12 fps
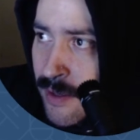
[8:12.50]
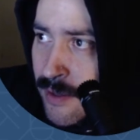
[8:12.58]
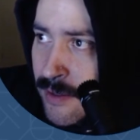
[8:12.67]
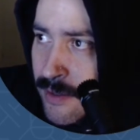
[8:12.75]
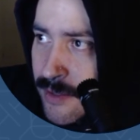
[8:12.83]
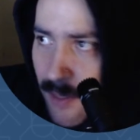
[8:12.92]

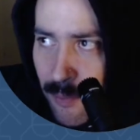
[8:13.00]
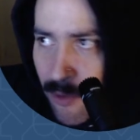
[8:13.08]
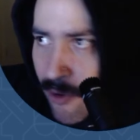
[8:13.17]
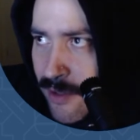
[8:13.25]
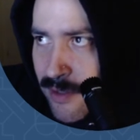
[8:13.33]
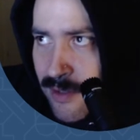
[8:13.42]
Same
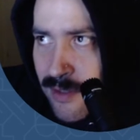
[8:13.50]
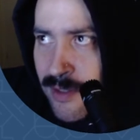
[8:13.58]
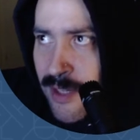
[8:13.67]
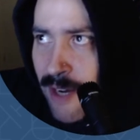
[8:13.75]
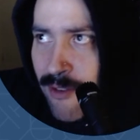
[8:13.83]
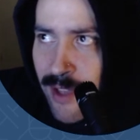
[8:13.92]
ports,
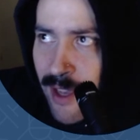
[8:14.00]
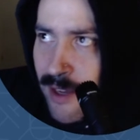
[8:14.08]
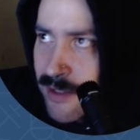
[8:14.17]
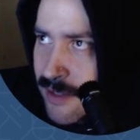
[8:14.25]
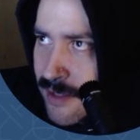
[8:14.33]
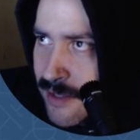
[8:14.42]
everything else is
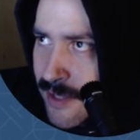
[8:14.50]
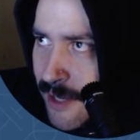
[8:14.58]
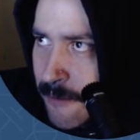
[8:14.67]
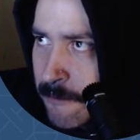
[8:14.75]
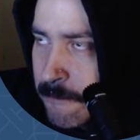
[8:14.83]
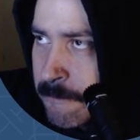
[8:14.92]
the same.
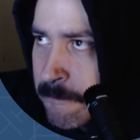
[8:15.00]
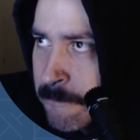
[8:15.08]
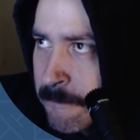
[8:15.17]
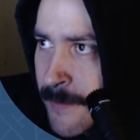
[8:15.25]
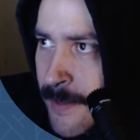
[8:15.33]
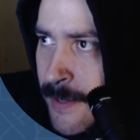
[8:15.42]

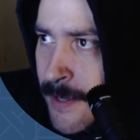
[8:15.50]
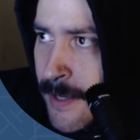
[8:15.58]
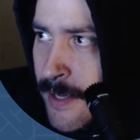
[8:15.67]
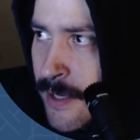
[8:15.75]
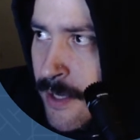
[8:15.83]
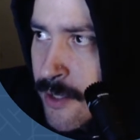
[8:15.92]

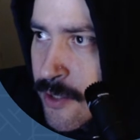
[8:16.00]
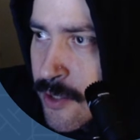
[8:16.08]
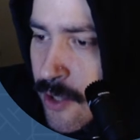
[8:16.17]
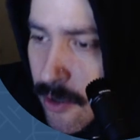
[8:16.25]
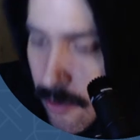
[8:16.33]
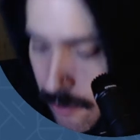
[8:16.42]

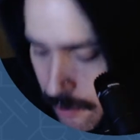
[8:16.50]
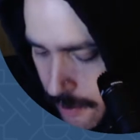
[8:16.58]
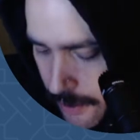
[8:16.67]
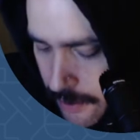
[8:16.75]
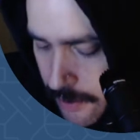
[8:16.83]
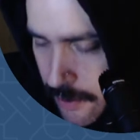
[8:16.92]
So
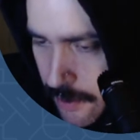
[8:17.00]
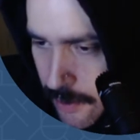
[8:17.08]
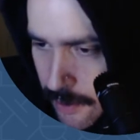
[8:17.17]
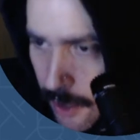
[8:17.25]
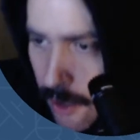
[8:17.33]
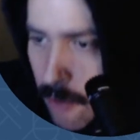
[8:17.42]
let's
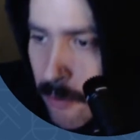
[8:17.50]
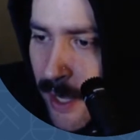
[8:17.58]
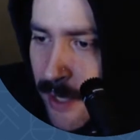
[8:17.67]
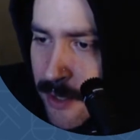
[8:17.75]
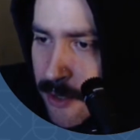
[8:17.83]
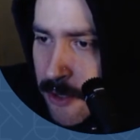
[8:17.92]
toggle back
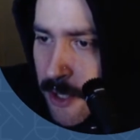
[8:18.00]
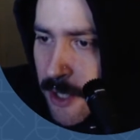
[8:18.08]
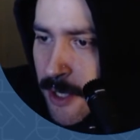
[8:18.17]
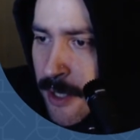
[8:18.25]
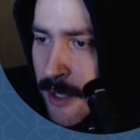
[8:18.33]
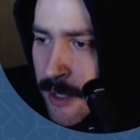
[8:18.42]
to our
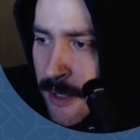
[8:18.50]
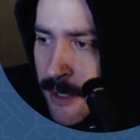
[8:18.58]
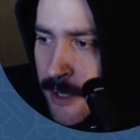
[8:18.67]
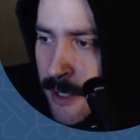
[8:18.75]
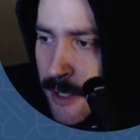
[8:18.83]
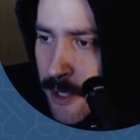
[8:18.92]

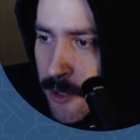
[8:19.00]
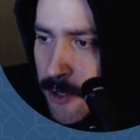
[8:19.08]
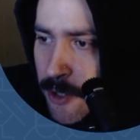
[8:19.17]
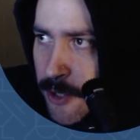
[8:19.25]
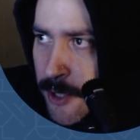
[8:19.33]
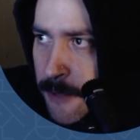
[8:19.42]
killer
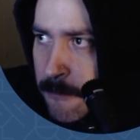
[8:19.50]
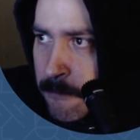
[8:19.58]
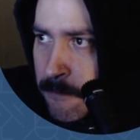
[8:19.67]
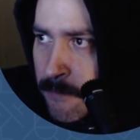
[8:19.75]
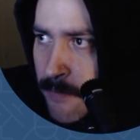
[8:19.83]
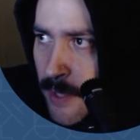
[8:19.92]
coda,
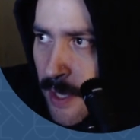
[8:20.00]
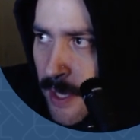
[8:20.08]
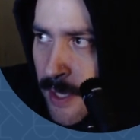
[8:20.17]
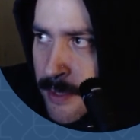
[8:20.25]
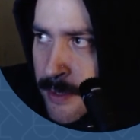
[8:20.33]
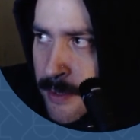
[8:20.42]

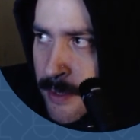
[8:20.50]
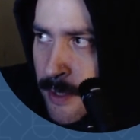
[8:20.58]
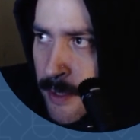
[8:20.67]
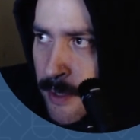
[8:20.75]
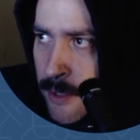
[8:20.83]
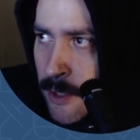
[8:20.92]
and
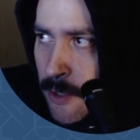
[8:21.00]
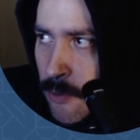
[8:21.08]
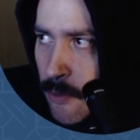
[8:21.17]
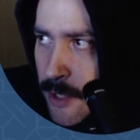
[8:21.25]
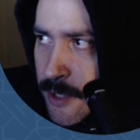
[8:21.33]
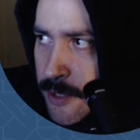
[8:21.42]
we're
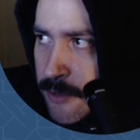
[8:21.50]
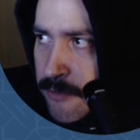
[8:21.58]
going to do